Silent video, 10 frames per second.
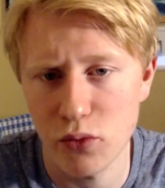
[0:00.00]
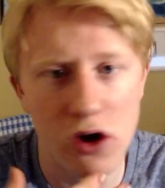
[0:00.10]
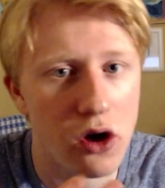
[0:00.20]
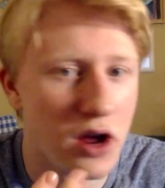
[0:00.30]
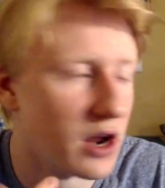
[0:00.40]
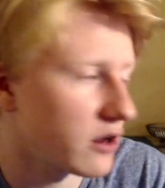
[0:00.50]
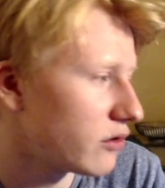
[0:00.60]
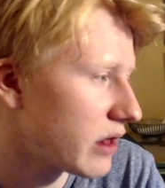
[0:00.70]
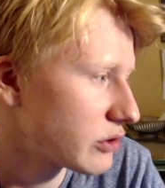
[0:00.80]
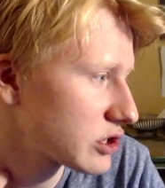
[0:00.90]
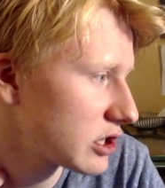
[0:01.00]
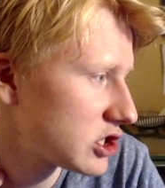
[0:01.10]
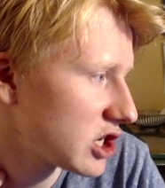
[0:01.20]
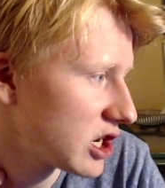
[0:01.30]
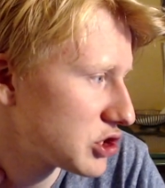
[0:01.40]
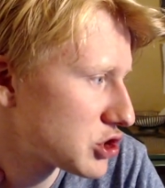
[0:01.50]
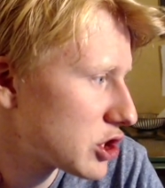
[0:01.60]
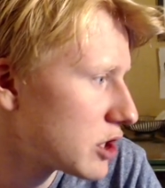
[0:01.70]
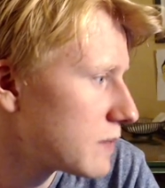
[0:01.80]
We all kind of knew that was going to change.